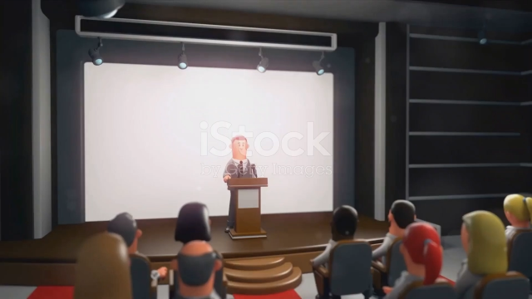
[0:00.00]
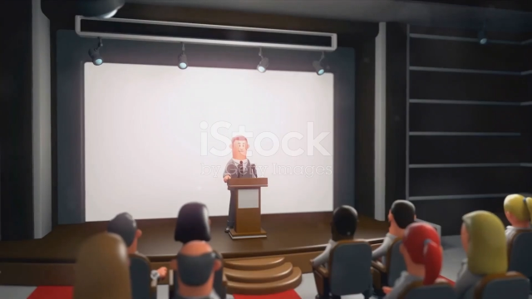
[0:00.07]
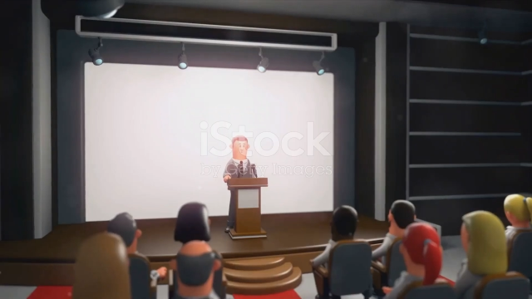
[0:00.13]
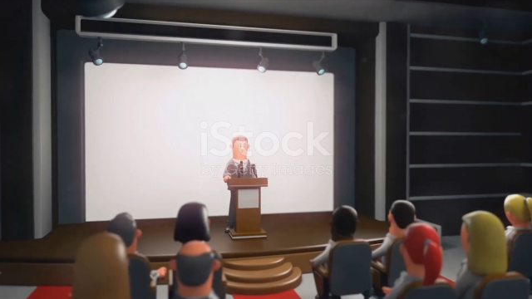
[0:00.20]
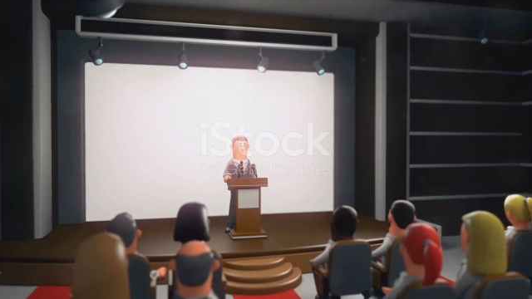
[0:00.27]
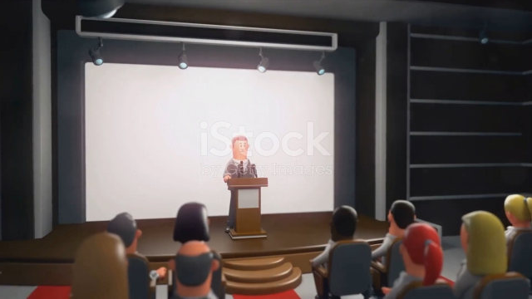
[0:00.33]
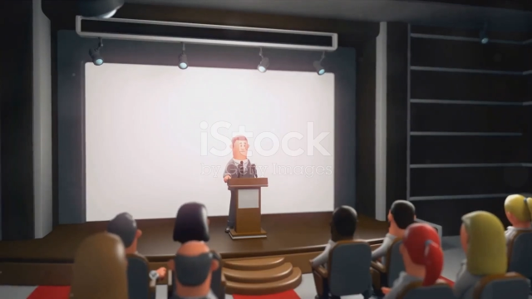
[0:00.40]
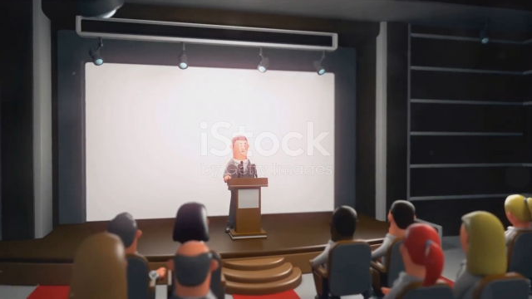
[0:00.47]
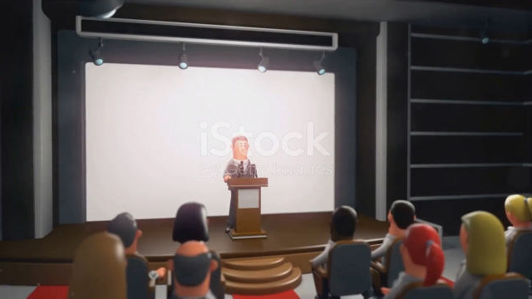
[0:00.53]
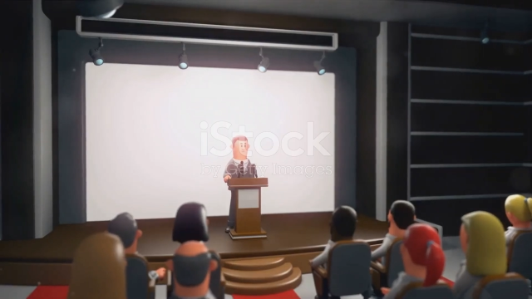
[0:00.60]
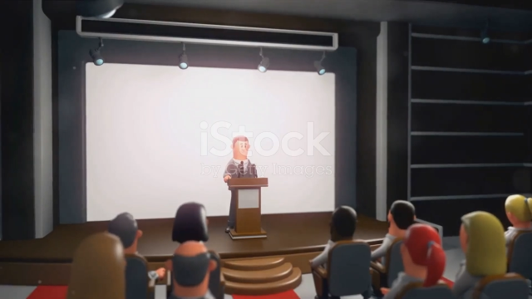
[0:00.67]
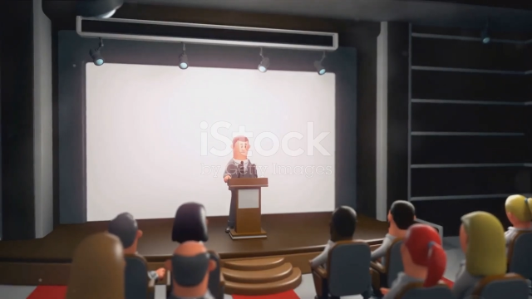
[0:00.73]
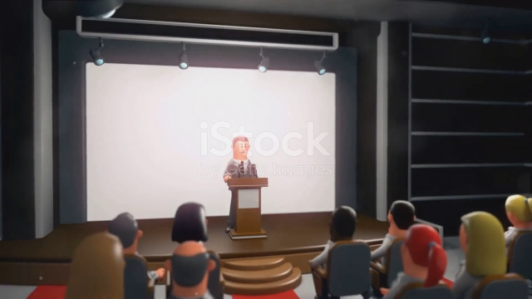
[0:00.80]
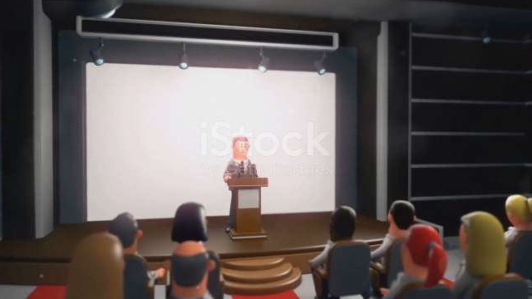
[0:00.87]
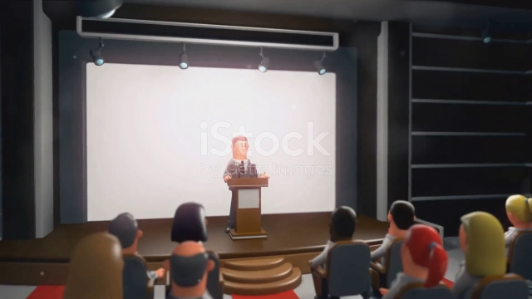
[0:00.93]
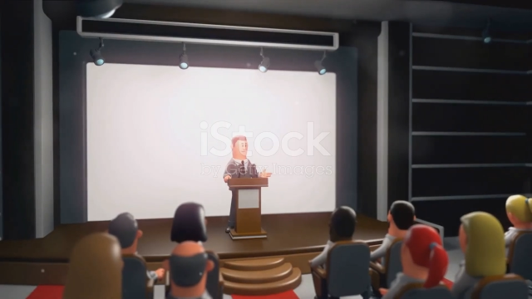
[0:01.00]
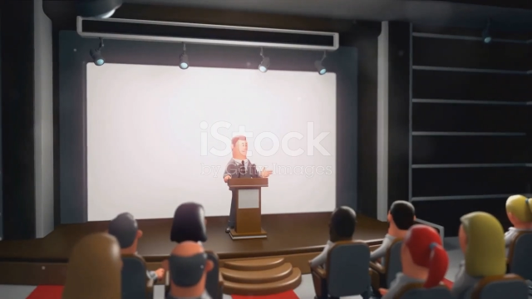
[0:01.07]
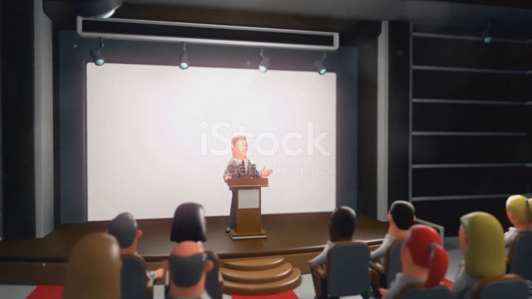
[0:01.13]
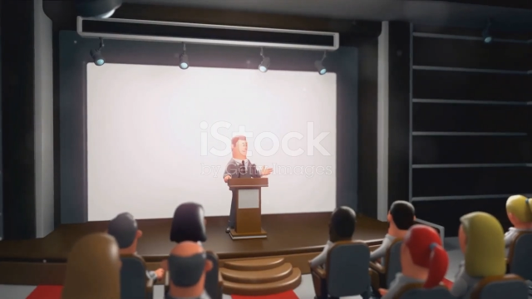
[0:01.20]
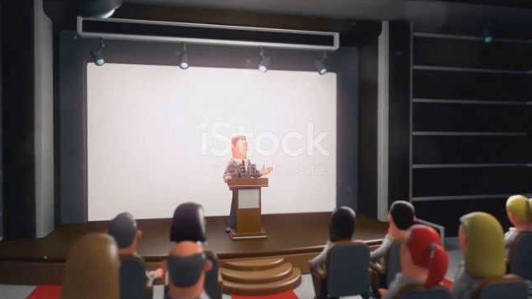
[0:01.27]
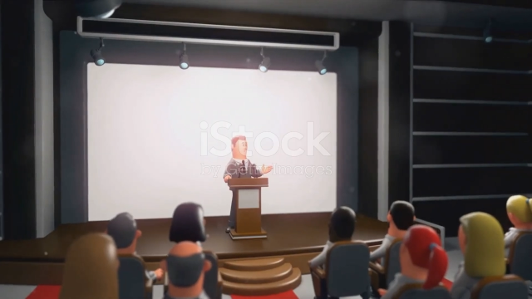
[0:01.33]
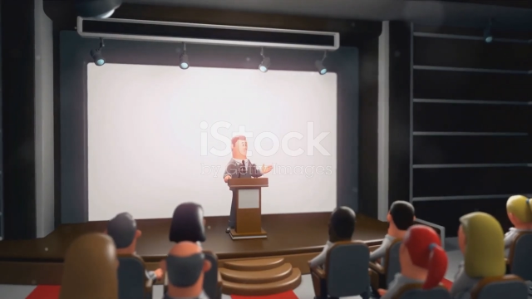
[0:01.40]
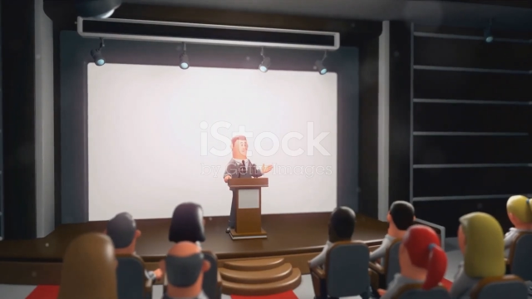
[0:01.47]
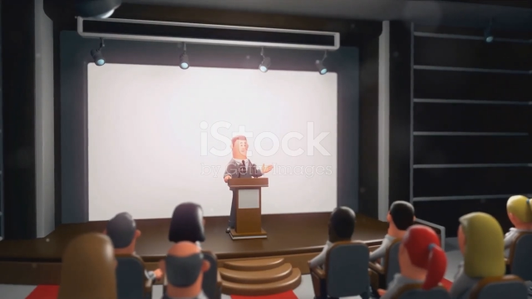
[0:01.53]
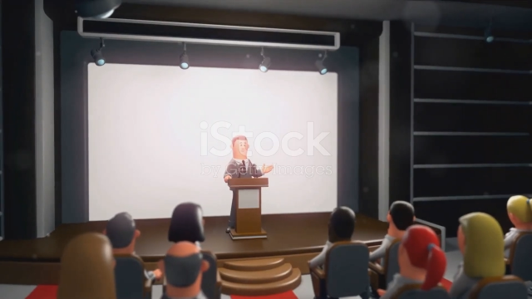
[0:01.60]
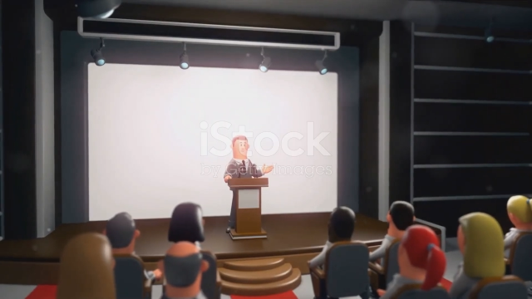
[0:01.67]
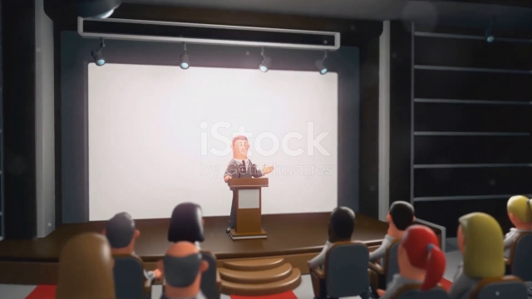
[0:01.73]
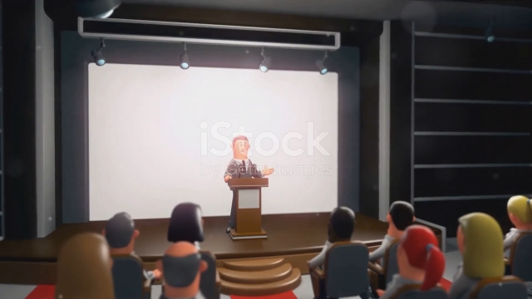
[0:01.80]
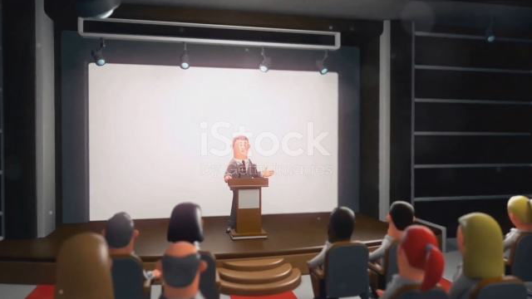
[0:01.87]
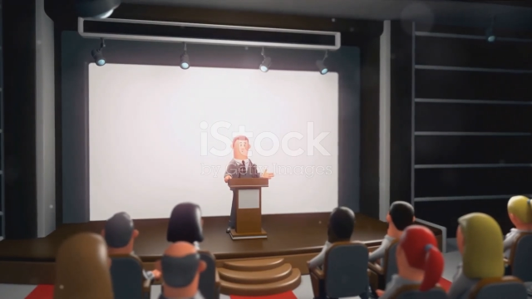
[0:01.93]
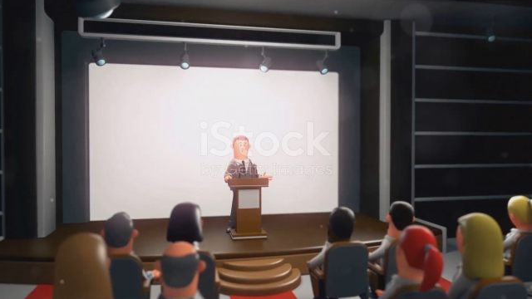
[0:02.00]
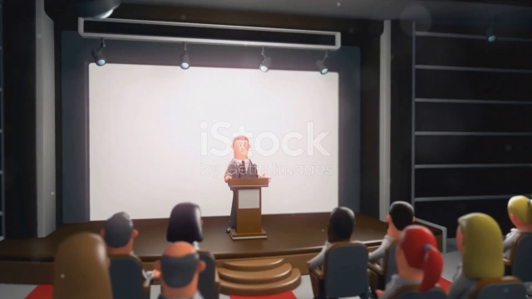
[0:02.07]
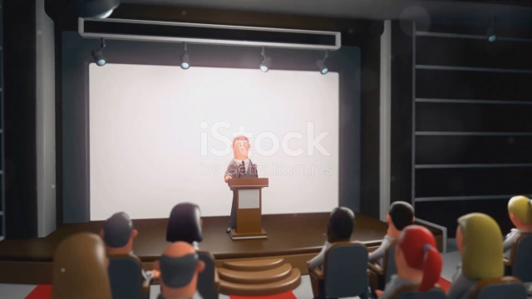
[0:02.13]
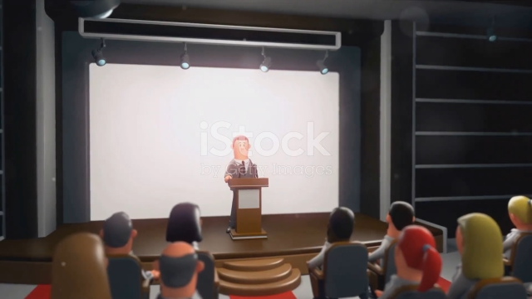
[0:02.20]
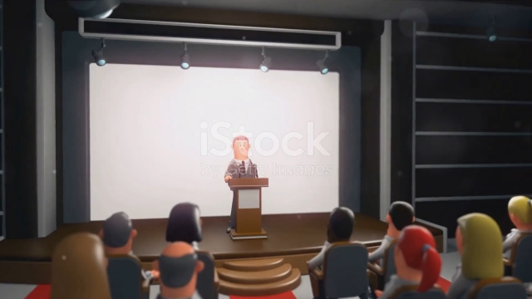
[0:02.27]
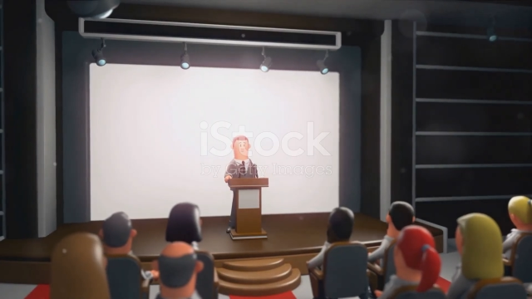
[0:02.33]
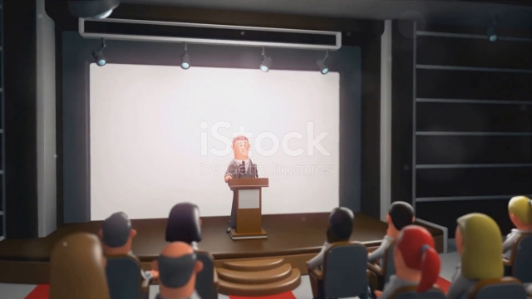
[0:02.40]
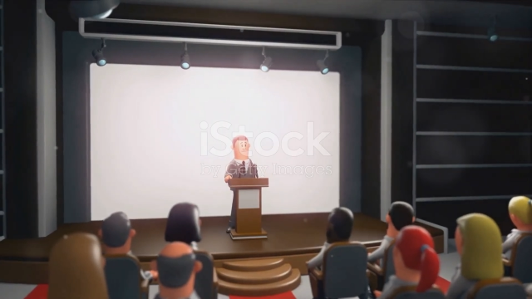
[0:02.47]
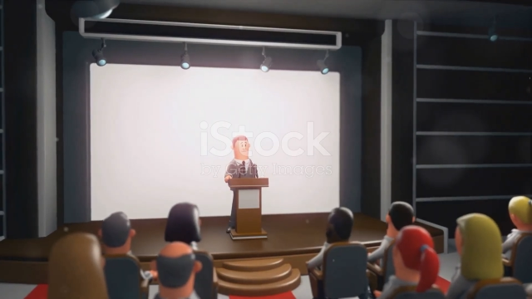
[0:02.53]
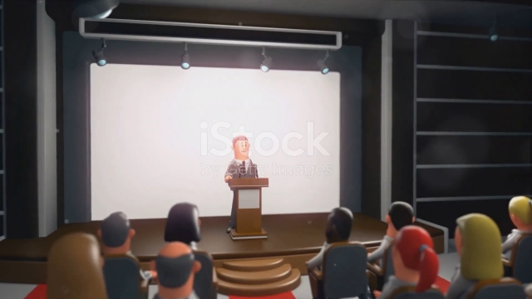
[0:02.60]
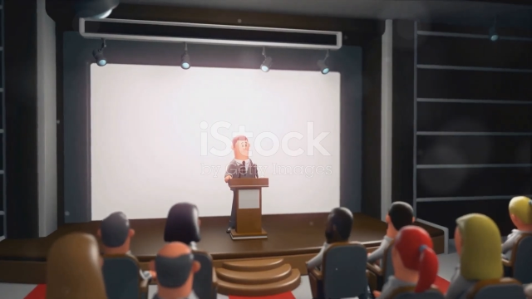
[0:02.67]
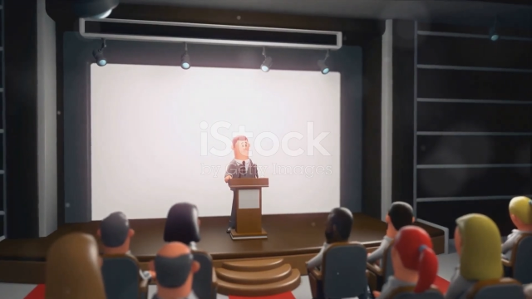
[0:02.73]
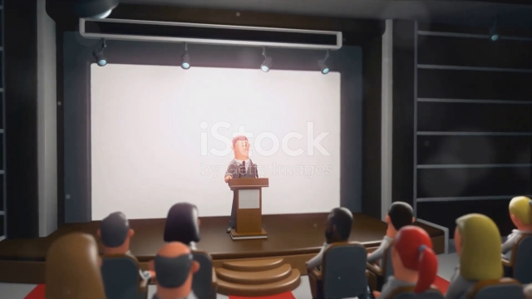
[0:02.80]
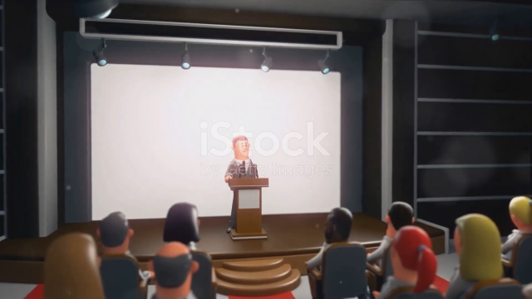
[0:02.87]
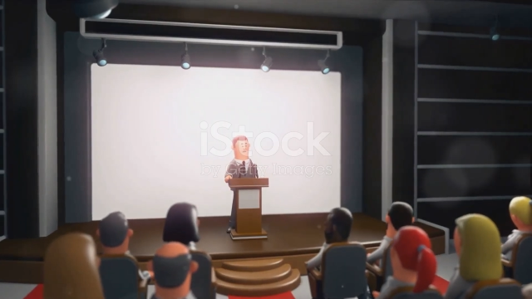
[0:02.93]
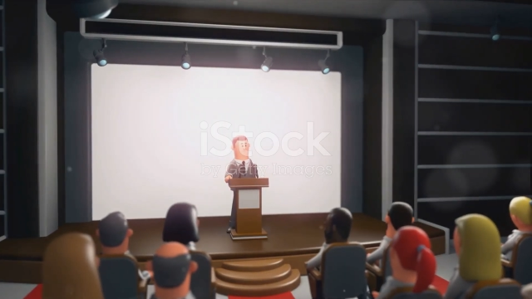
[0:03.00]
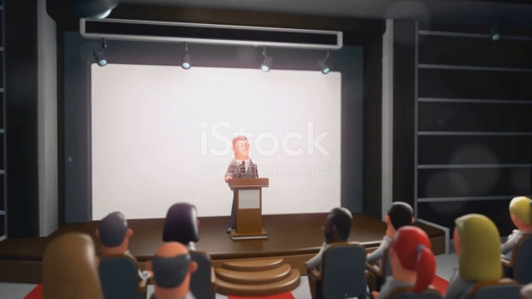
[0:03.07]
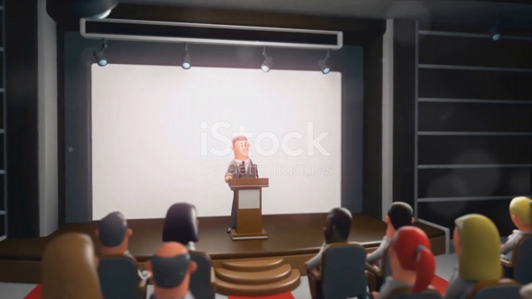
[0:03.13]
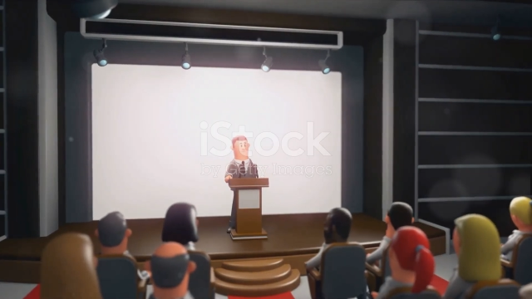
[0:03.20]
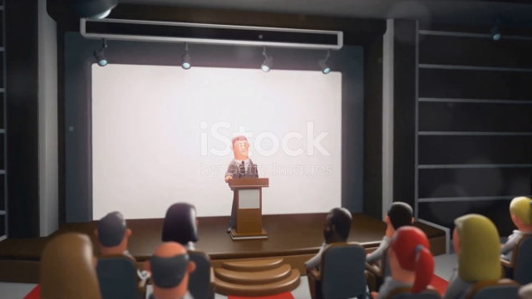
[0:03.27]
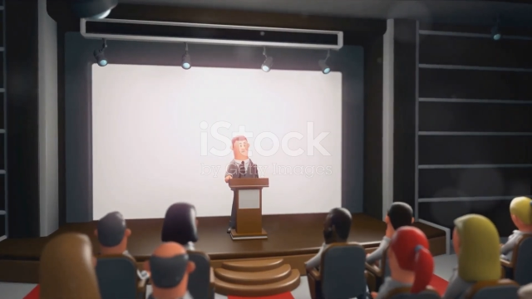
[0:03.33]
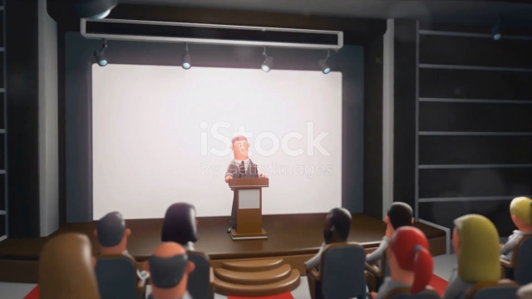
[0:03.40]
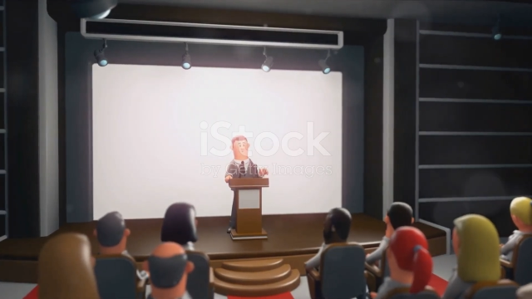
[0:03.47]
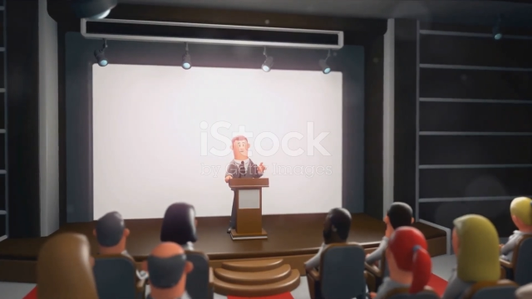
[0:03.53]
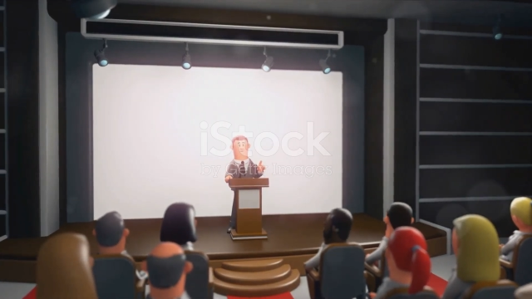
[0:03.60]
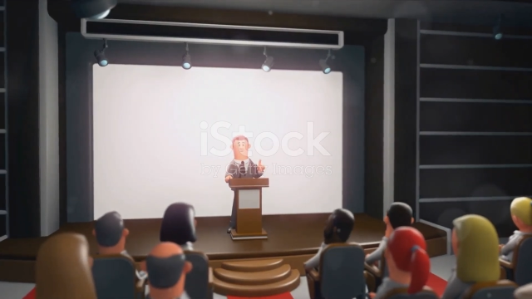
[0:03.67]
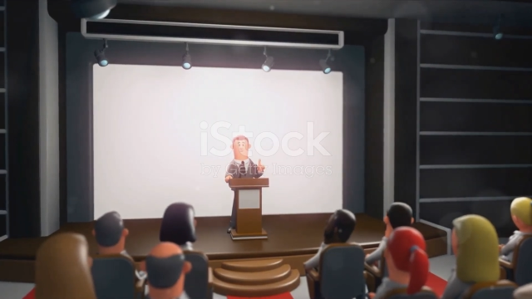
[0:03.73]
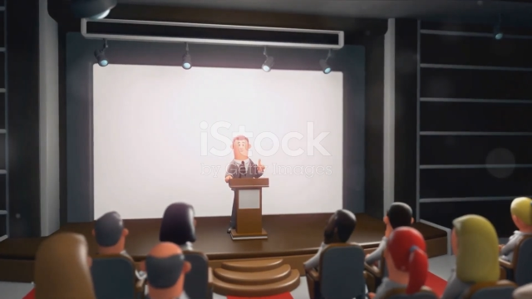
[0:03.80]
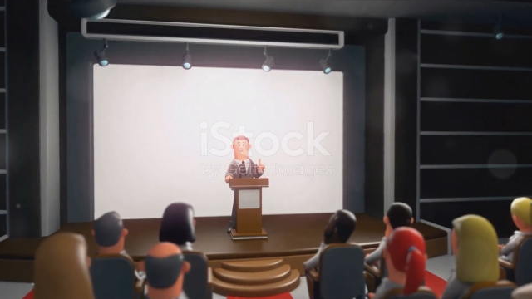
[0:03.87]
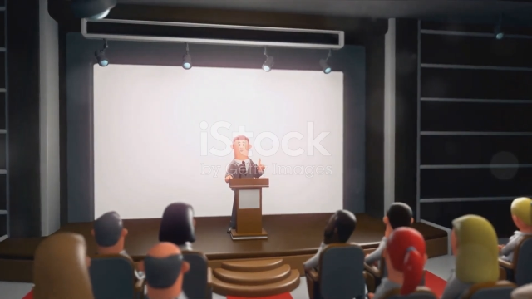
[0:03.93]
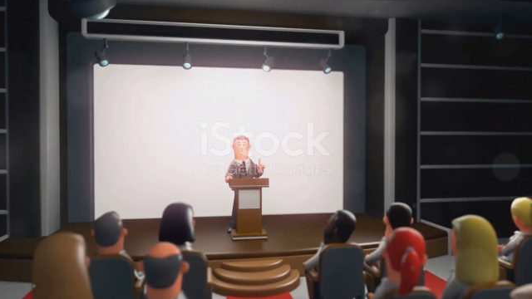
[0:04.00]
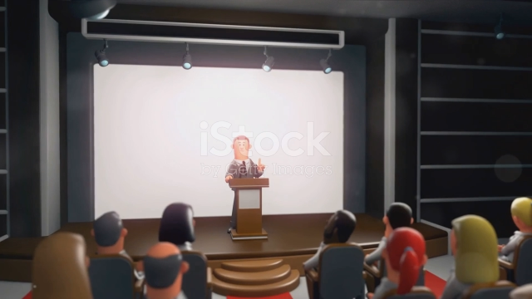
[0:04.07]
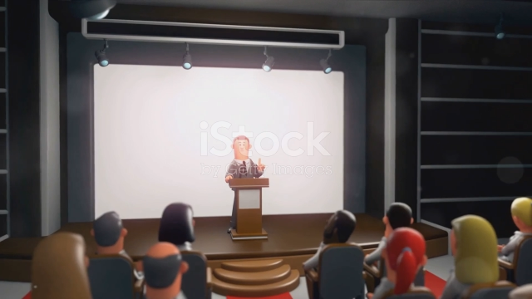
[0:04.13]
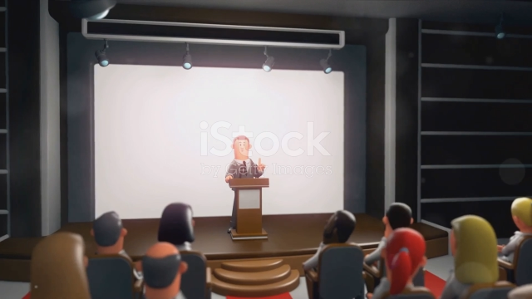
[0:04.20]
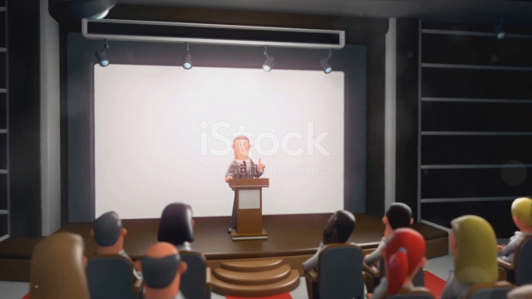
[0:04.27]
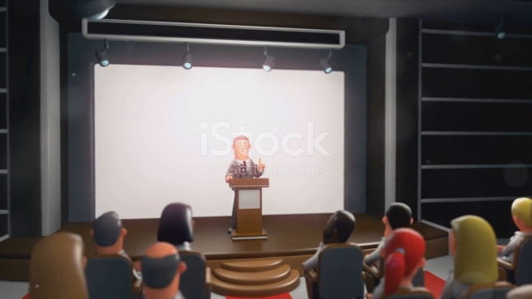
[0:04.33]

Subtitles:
[unreadable: no face in view]